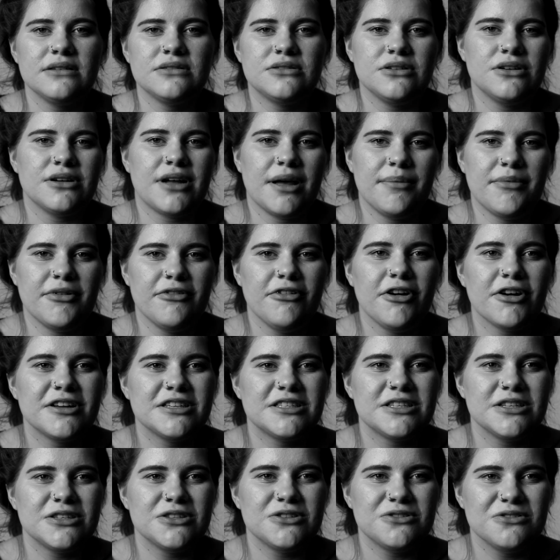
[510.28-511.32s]
don't get me wrong,
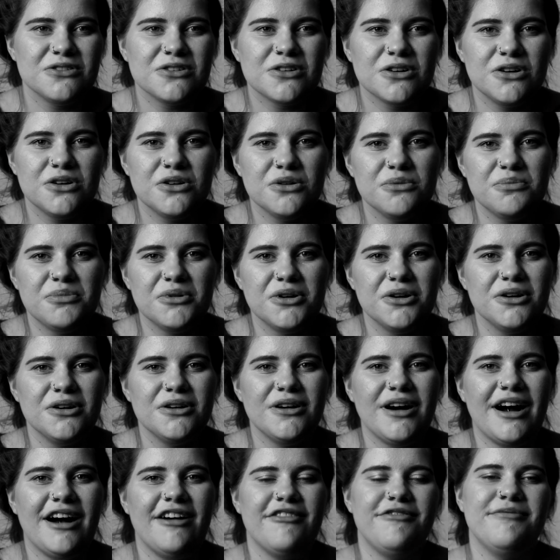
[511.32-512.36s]
it's a struggle,
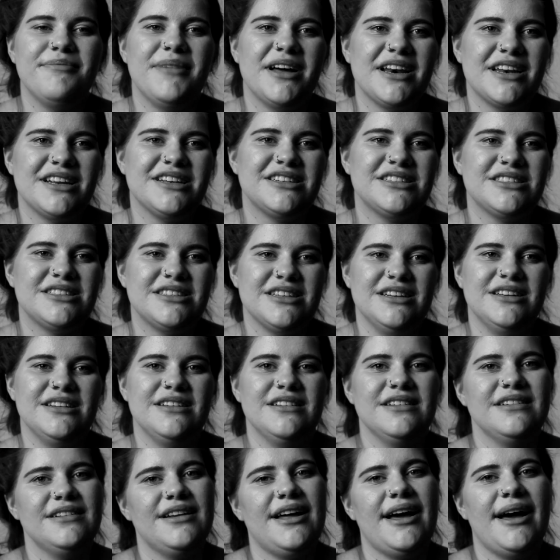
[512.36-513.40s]
but I've managed
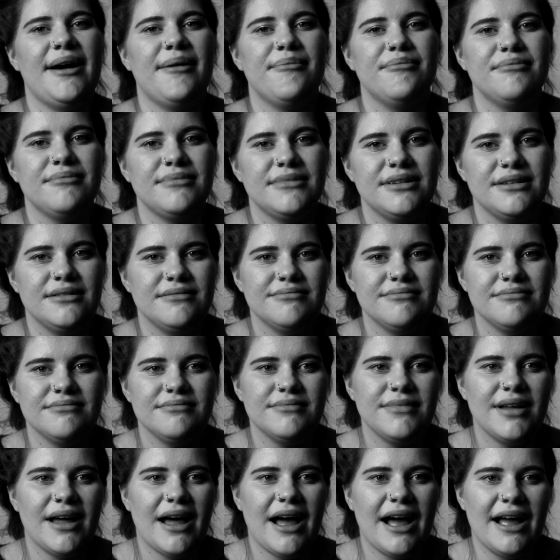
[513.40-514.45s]
and
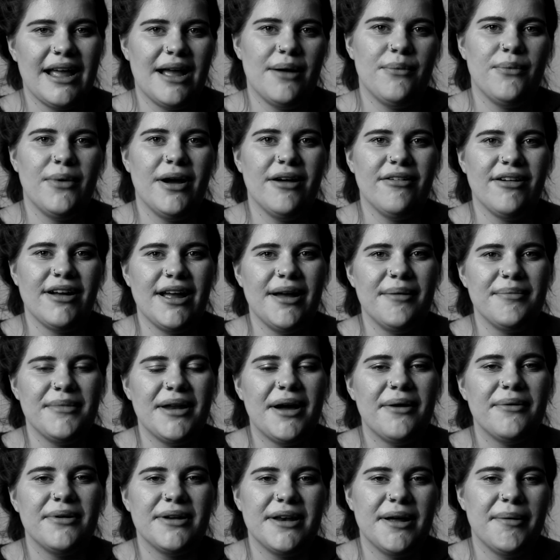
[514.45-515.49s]
I am where I am
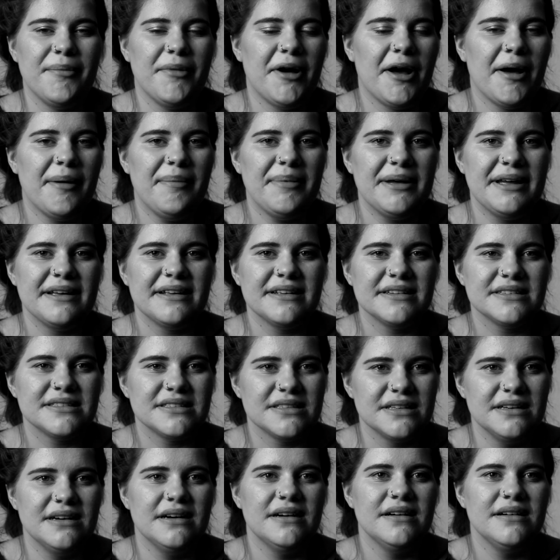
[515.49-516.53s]
now and I'm happy,
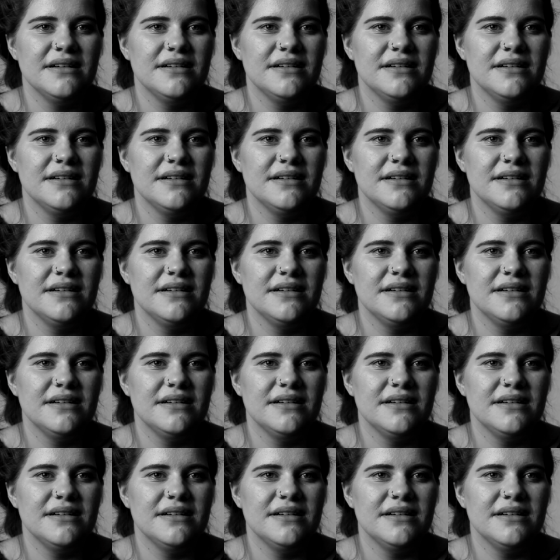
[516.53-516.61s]
so.